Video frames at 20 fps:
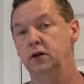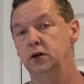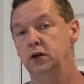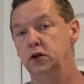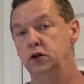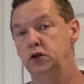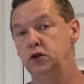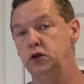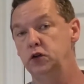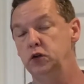
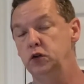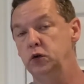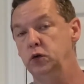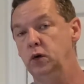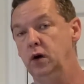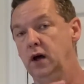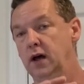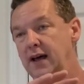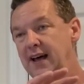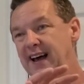
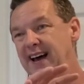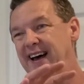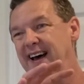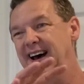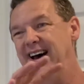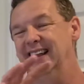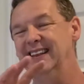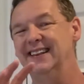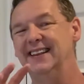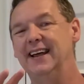to
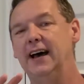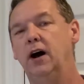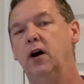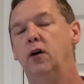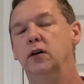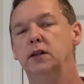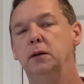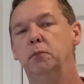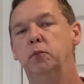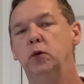
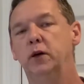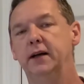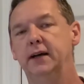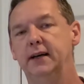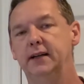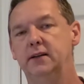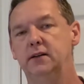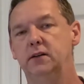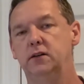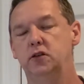allow the
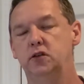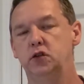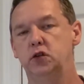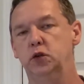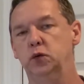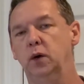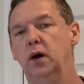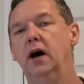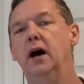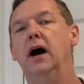bread
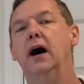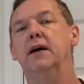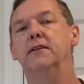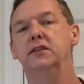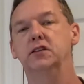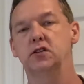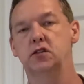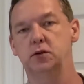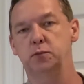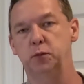to
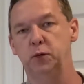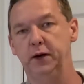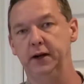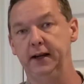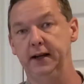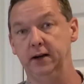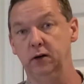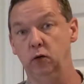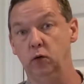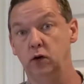oven
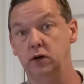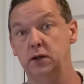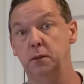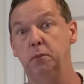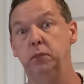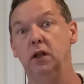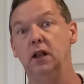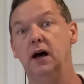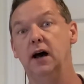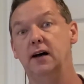spring or to
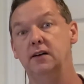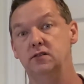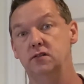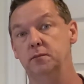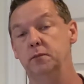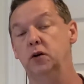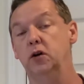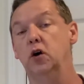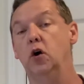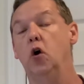
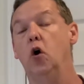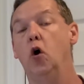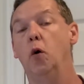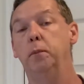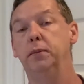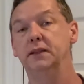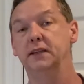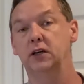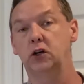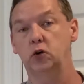blossom or to
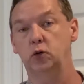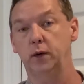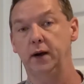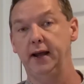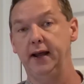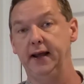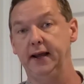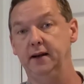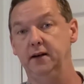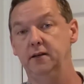open the
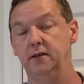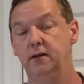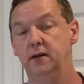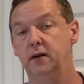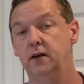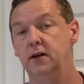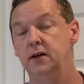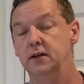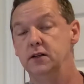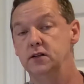grain.
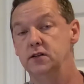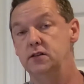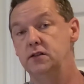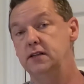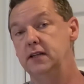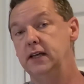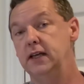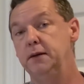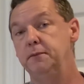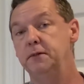
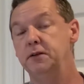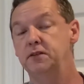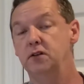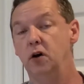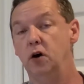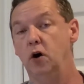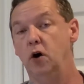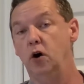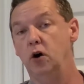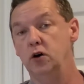Steam is
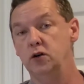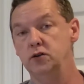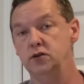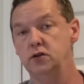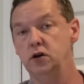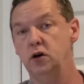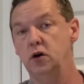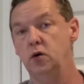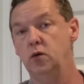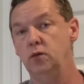
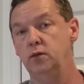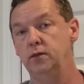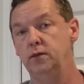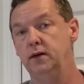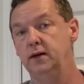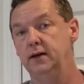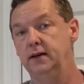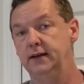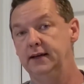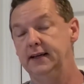also
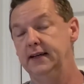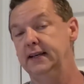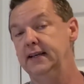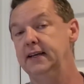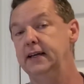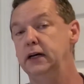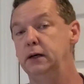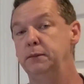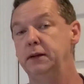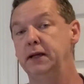
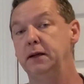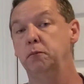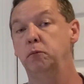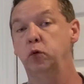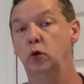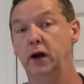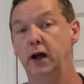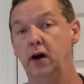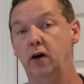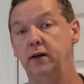inhibiting
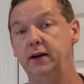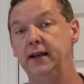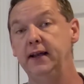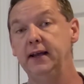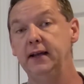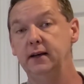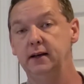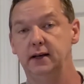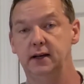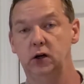
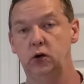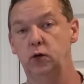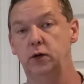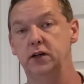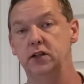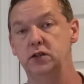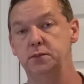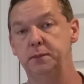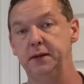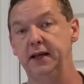browning and
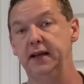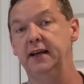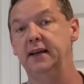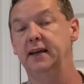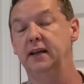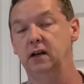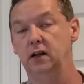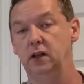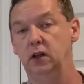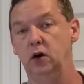crisping
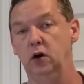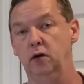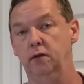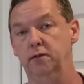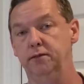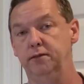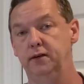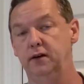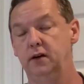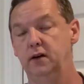in the
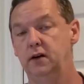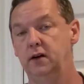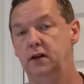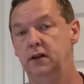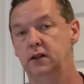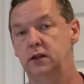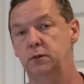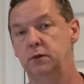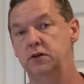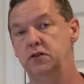loaf.
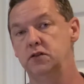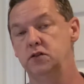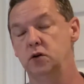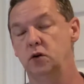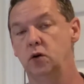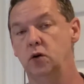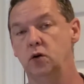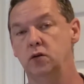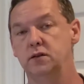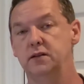The
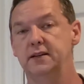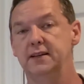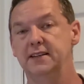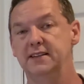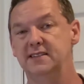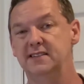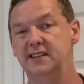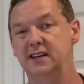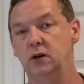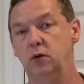result
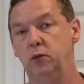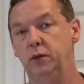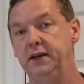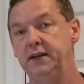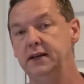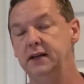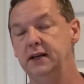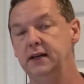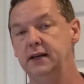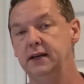is that we
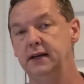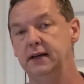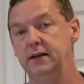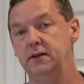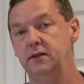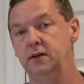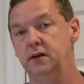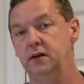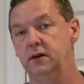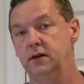can
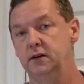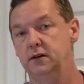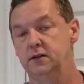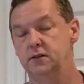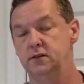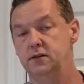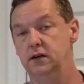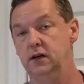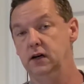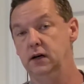get
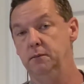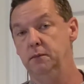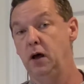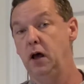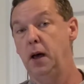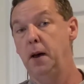some